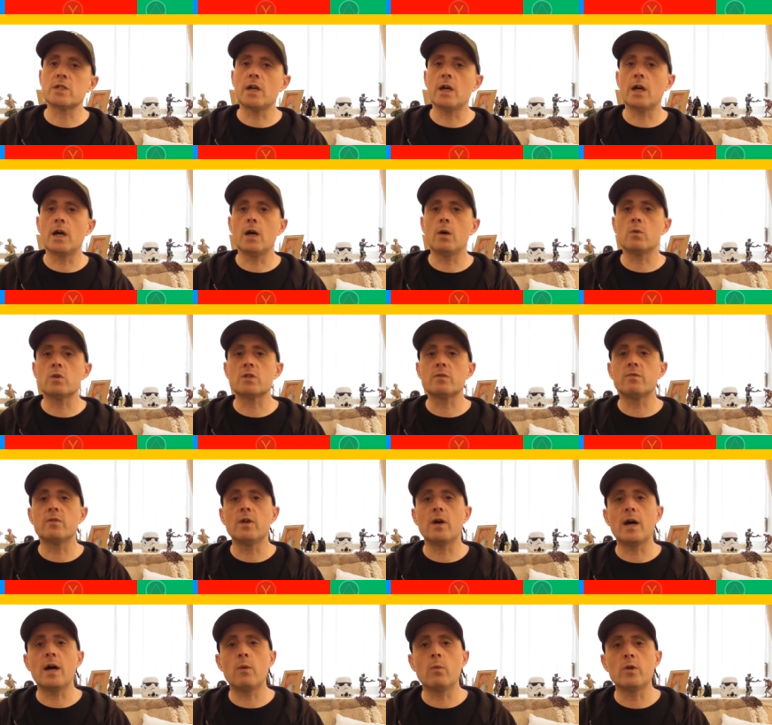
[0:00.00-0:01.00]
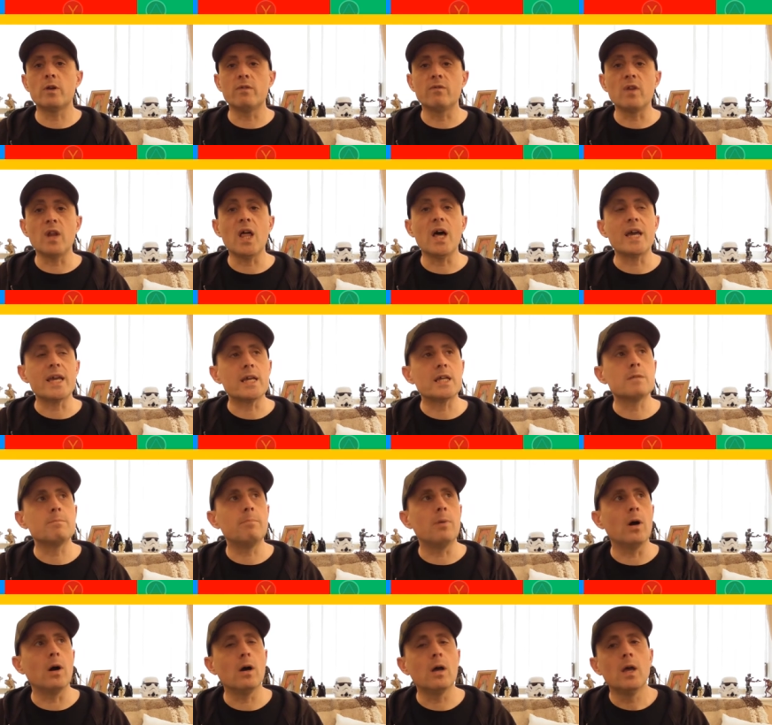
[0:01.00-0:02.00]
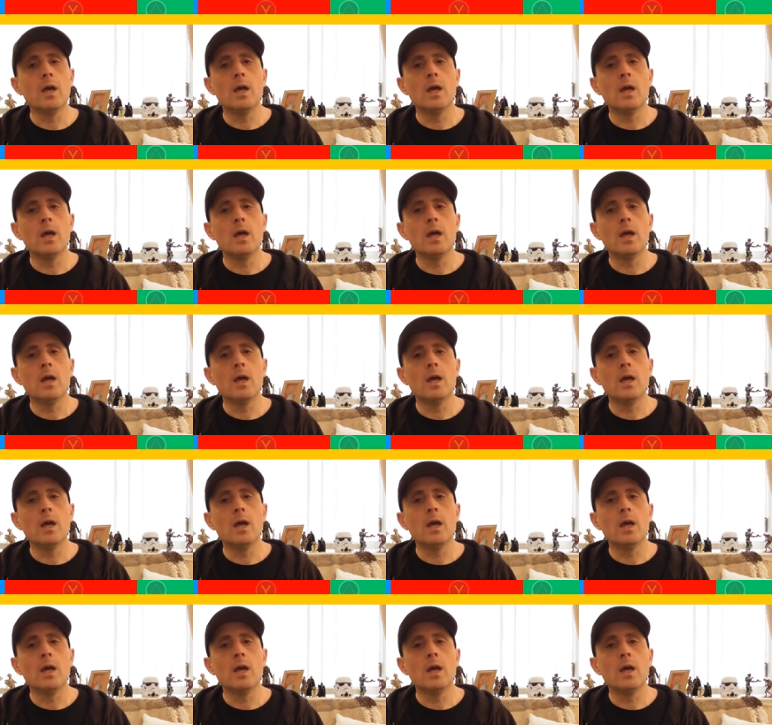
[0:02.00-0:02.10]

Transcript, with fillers: I was I would have liked, but